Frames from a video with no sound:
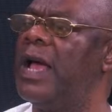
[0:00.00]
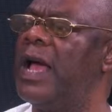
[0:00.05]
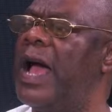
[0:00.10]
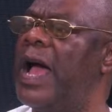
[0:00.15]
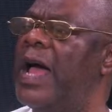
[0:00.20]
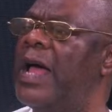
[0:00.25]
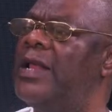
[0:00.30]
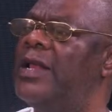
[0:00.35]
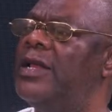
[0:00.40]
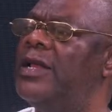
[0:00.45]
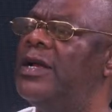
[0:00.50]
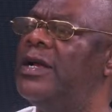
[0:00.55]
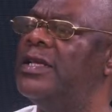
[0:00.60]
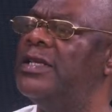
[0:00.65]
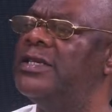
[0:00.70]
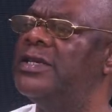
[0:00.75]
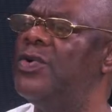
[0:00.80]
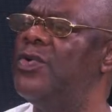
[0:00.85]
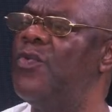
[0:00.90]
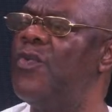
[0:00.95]
And the
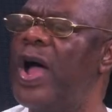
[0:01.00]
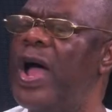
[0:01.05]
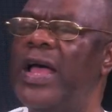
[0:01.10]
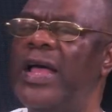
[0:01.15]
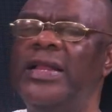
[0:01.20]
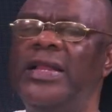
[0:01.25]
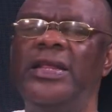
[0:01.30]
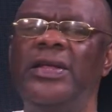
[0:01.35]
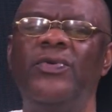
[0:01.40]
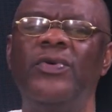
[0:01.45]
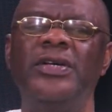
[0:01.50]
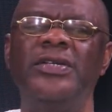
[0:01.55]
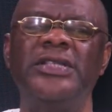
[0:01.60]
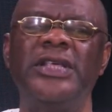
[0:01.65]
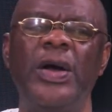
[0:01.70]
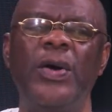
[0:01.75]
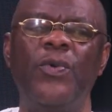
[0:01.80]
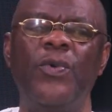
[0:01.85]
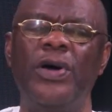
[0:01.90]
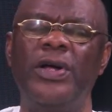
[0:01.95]
reason why the
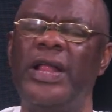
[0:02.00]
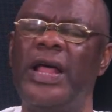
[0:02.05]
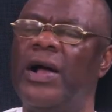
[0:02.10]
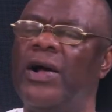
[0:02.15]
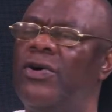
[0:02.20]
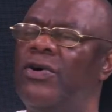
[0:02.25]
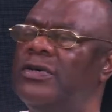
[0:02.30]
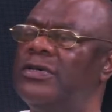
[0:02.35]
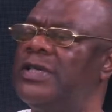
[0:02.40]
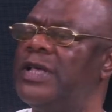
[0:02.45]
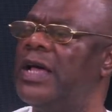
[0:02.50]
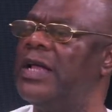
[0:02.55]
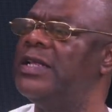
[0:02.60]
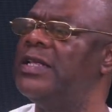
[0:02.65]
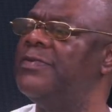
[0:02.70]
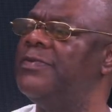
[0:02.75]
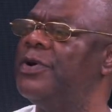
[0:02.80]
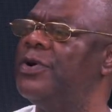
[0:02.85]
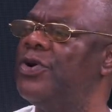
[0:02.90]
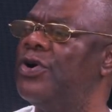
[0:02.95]
Western world are concerned
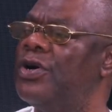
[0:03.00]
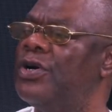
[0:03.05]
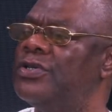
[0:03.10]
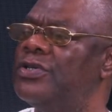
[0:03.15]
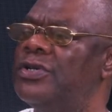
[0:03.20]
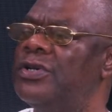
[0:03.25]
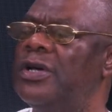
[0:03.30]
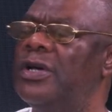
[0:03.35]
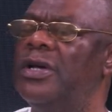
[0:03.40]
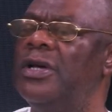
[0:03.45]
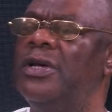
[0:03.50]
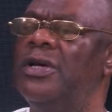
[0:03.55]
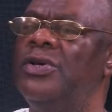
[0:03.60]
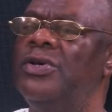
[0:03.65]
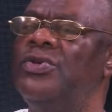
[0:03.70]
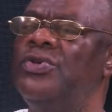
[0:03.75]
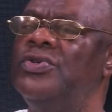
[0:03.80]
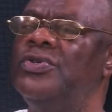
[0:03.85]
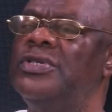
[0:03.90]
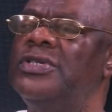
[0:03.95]
is because
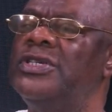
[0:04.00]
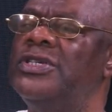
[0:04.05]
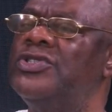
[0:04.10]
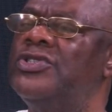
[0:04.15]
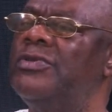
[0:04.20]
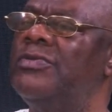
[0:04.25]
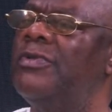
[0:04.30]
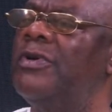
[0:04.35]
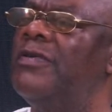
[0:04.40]
you see some